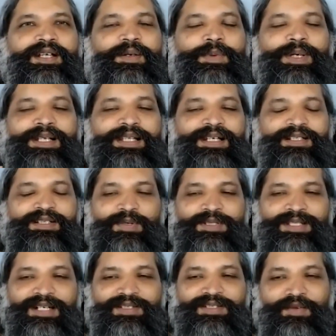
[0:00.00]
Where there is no
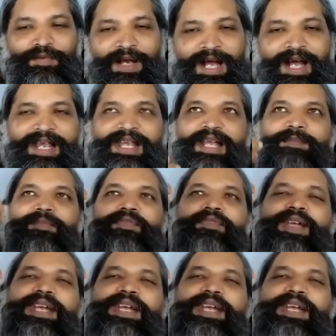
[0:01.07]
sense of I am